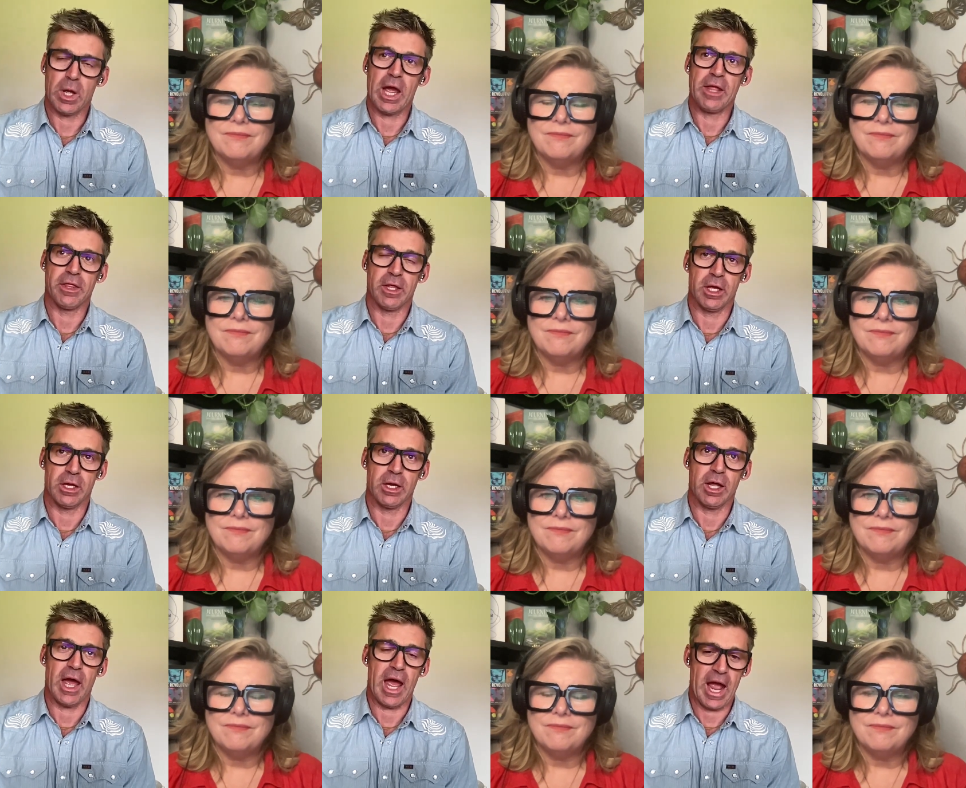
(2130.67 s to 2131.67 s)
Speaker 1: mm-hmm. and
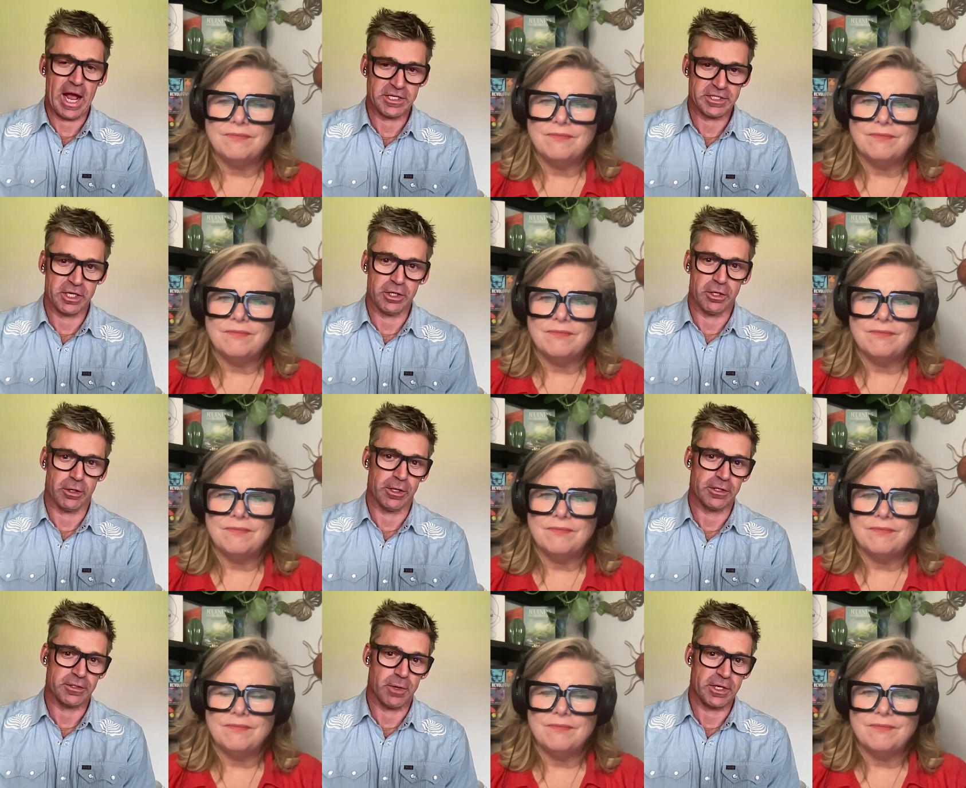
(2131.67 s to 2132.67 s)
then asking
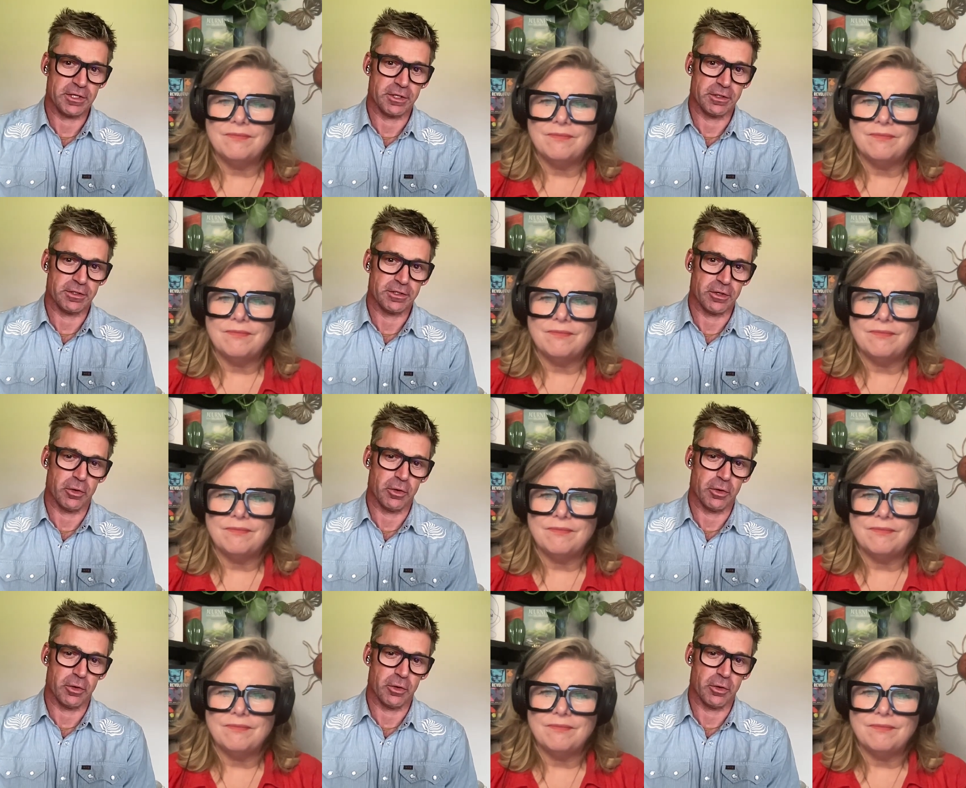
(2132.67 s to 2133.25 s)
curious questions.